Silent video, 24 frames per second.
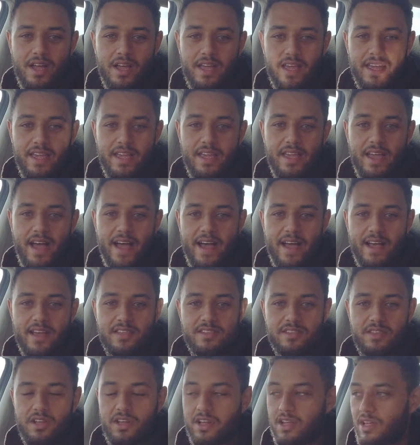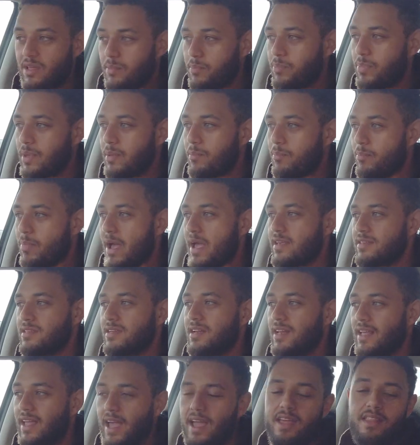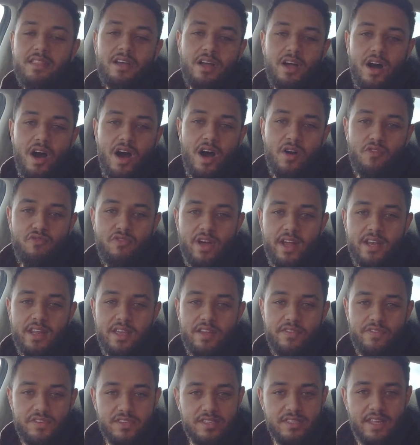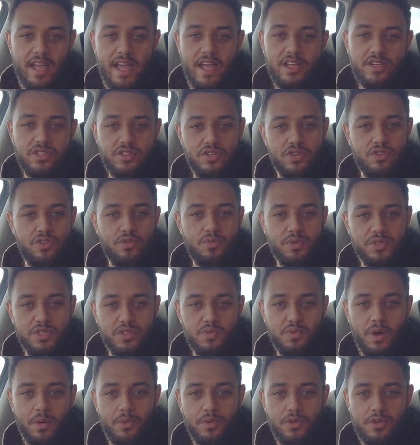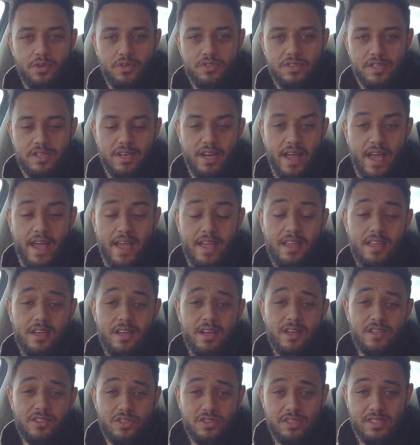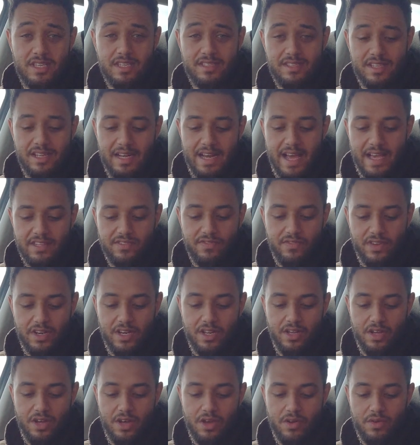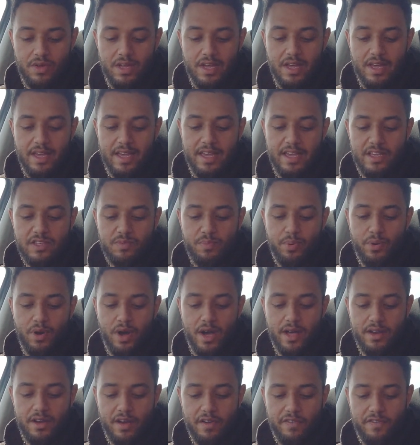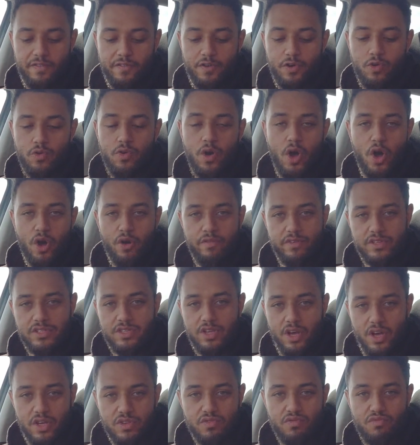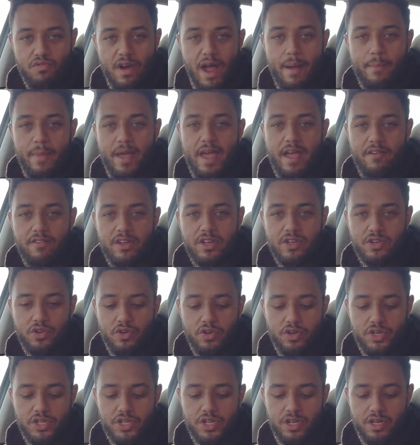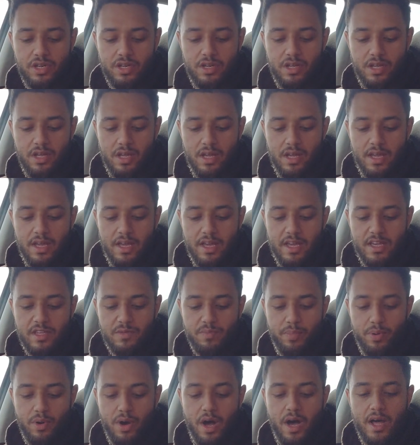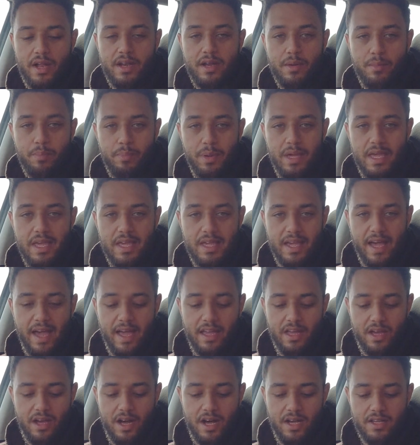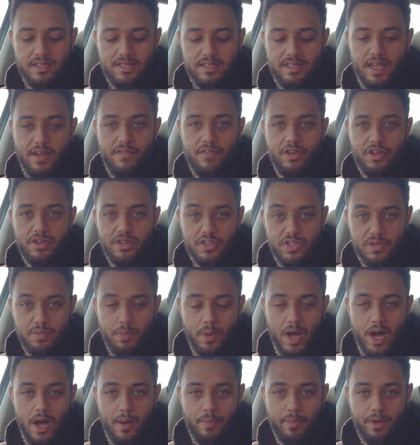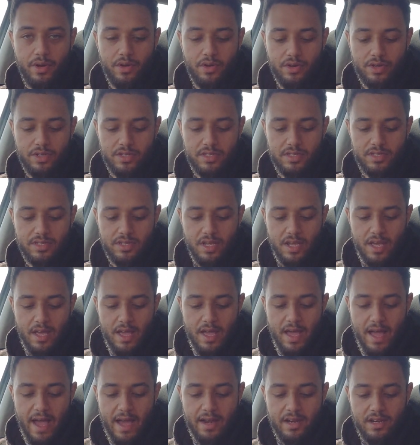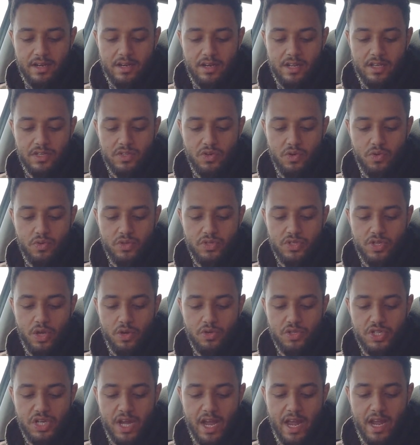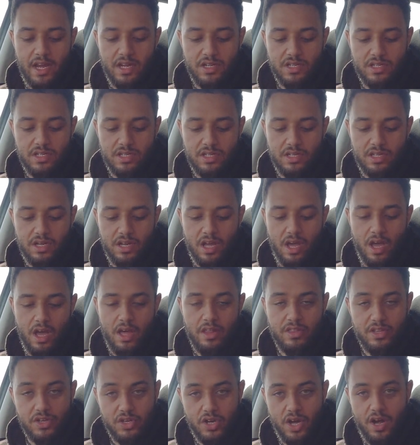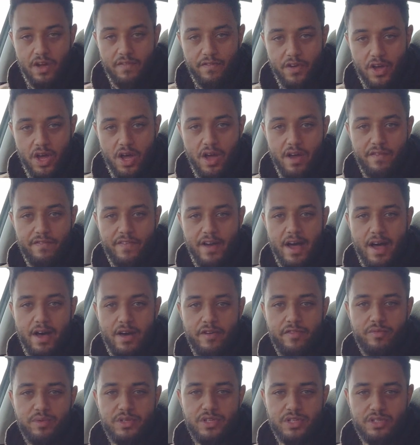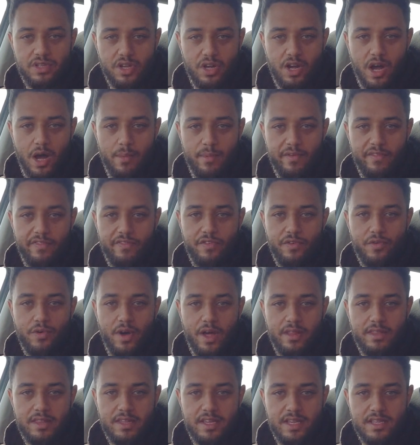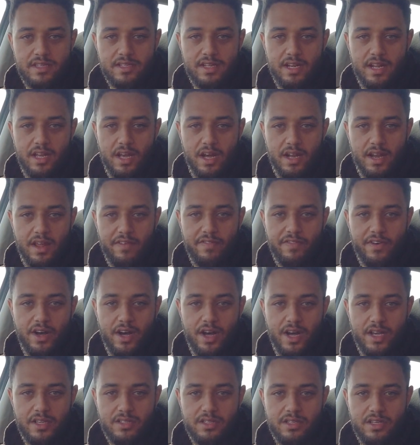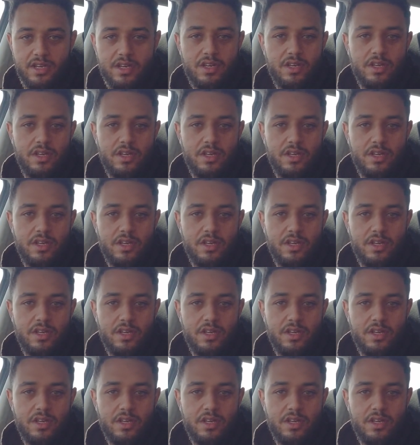he has been basically getting the car ready for stage 2, which is what we're doing today. So since the last video, he has put on a full oversized ram air induction, he's put on the BKR7 spark plugs, and he's also changed the diverter valve, which is a common fault on these Leon FRs.